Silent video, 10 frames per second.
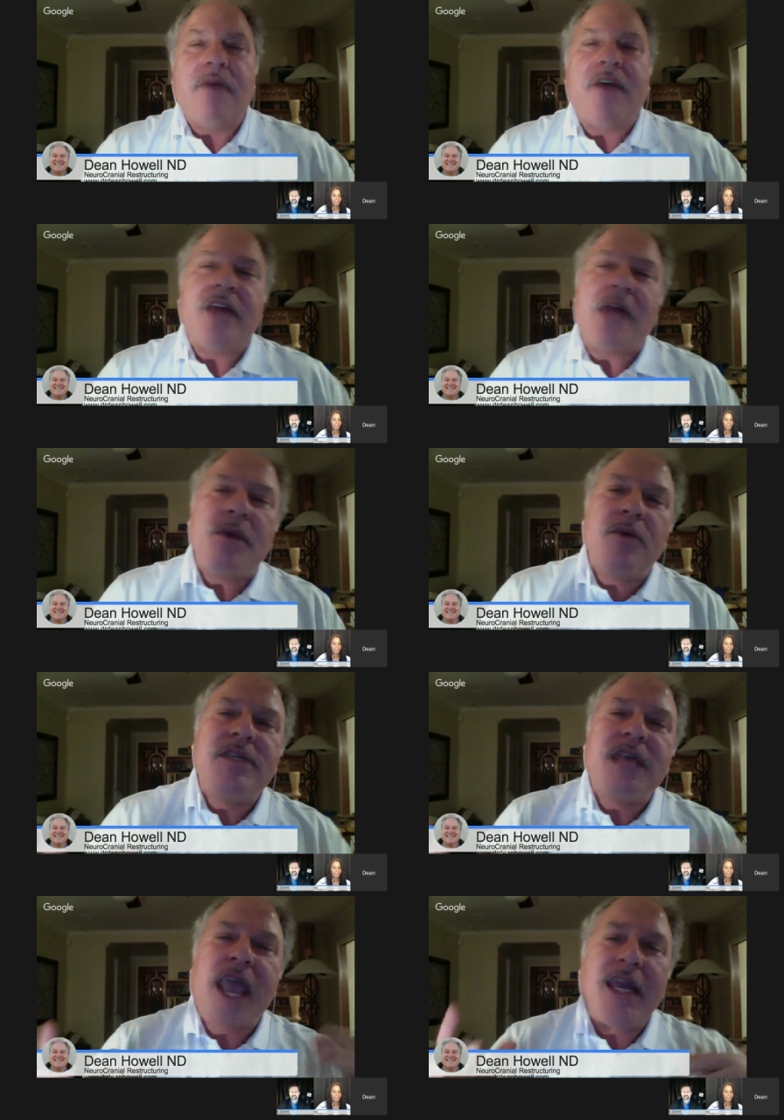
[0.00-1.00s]
By the time he
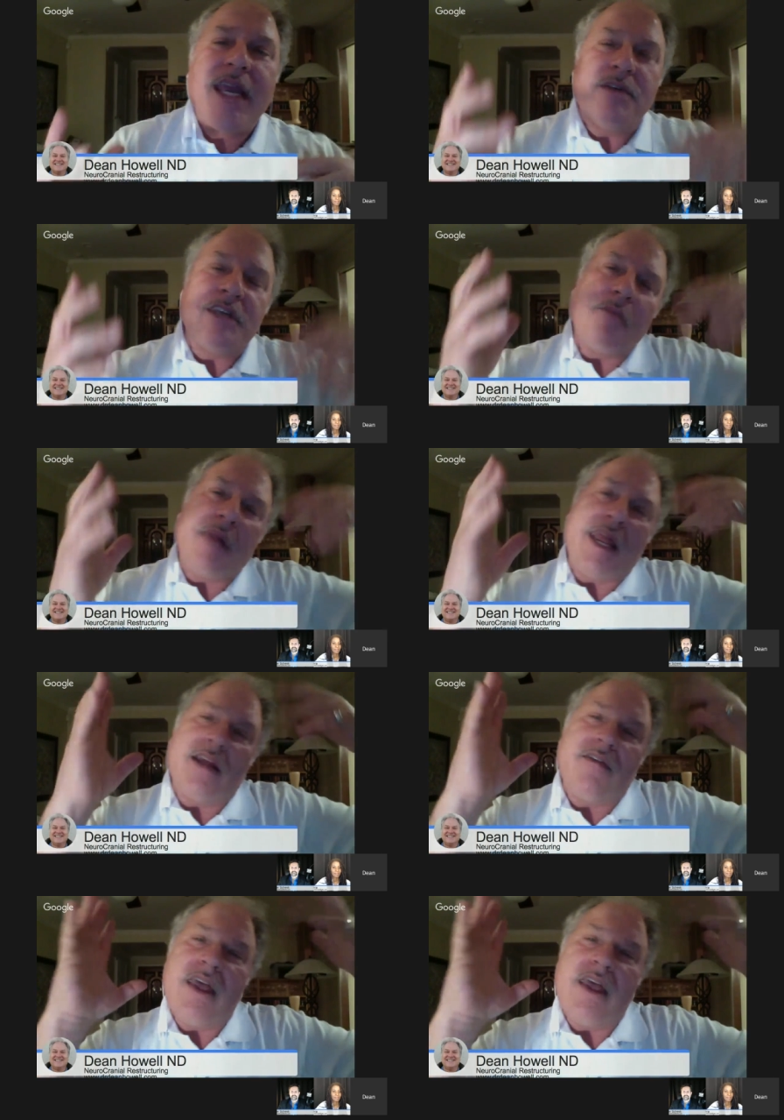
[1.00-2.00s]
was eight, he was
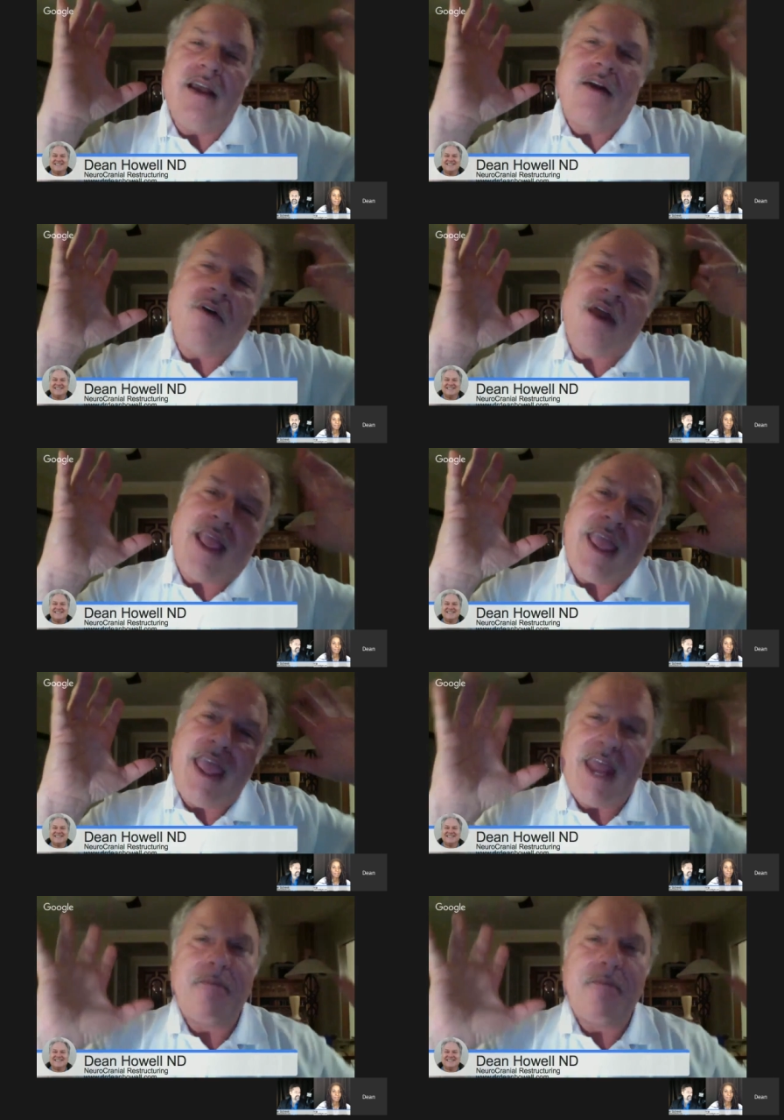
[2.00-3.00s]
complaining of chronic
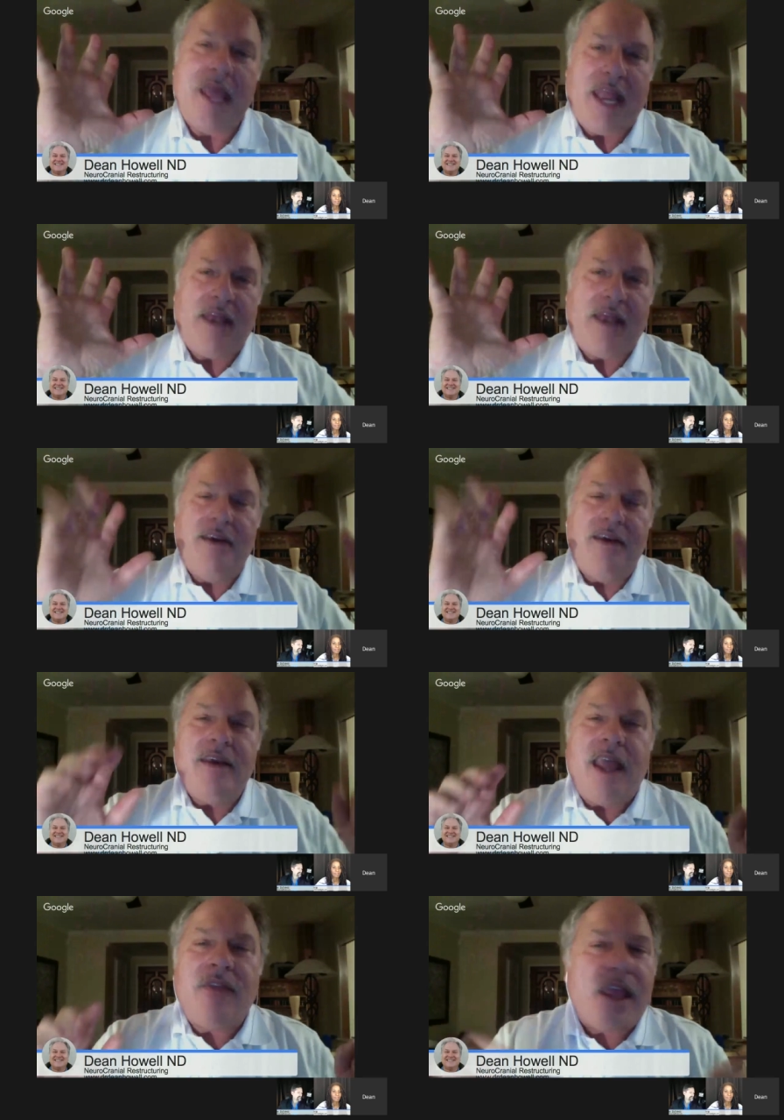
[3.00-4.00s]
head pain. And they